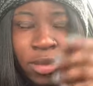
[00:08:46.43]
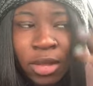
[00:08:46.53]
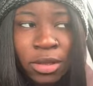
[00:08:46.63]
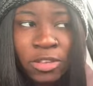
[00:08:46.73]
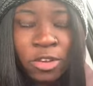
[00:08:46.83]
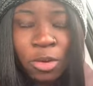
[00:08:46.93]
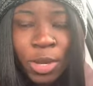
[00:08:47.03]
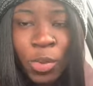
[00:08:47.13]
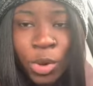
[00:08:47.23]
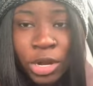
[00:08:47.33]
it's gonna
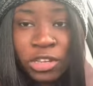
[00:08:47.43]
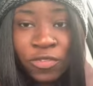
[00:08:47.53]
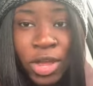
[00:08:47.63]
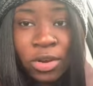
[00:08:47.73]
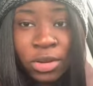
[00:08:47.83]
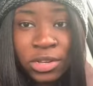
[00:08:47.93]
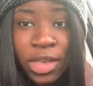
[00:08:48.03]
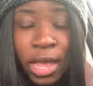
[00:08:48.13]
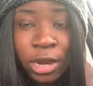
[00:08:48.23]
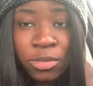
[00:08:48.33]
be work to find all these
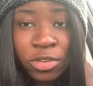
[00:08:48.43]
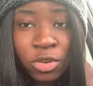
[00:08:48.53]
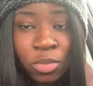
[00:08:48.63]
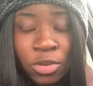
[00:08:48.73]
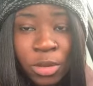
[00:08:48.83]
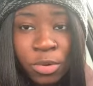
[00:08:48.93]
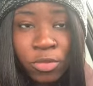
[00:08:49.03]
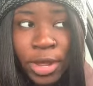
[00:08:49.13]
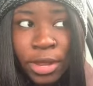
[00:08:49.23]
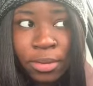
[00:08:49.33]
items in Home Depot,
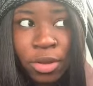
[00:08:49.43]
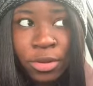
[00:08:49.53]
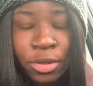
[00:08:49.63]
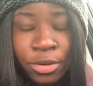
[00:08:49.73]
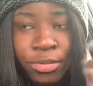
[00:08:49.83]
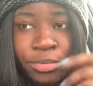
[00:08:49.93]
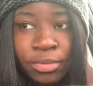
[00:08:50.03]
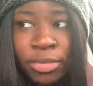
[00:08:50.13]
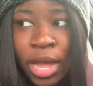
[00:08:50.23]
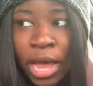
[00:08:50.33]
right? Although
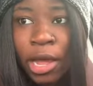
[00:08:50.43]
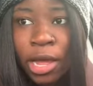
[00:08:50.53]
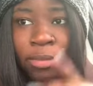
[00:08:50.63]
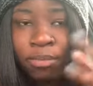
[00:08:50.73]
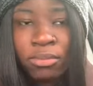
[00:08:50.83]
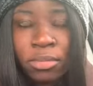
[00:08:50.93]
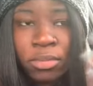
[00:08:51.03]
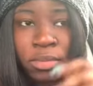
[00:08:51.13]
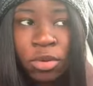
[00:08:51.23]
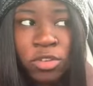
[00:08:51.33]
I
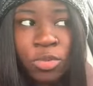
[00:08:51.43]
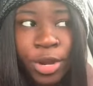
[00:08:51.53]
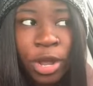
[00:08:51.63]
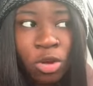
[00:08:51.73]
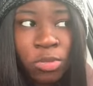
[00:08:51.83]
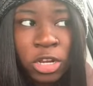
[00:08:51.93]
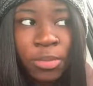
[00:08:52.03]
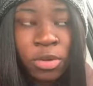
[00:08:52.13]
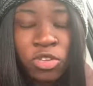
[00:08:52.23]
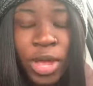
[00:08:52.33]
used to work at Home
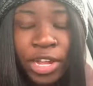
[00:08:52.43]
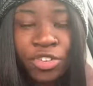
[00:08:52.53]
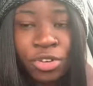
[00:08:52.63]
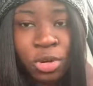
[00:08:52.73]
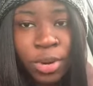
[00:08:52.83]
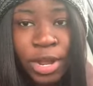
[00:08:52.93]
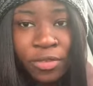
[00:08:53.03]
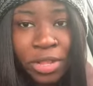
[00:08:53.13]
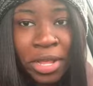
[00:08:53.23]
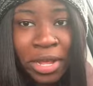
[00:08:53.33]
Depot, so I should know where
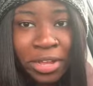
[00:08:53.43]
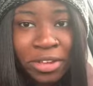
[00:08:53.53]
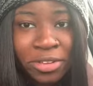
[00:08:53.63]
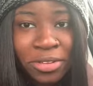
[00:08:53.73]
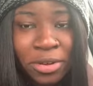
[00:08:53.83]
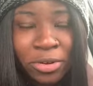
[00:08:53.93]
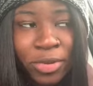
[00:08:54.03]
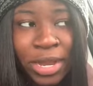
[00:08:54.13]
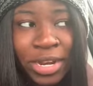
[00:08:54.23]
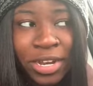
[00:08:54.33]
everything is
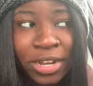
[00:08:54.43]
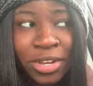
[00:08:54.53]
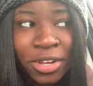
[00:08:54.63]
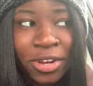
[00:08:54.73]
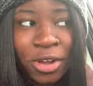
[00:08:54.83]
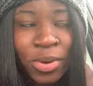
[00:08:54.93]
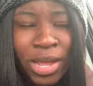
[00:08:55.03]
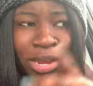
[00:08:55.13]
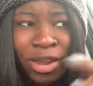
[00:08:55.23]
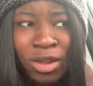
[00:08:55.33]
already, you know.
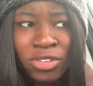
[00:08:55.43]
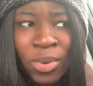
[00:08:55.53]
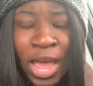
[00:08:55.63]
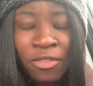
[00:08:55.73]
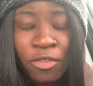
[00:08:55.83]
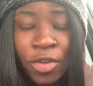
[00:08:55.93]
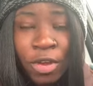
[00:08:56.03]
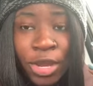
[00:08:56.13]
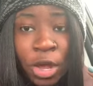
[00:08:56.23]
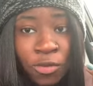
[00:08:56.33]
And they also have a
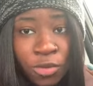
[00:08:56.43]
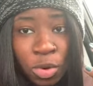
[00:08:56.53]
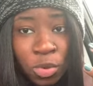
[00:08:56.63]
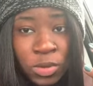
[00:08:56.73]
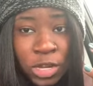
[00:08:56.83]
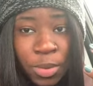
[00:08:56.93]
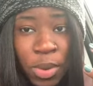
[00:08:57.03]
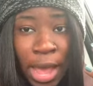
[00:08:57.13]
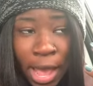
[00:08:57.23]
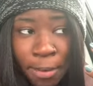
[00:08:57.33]
very helpful Home Depot
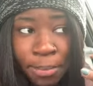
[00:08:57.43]
app,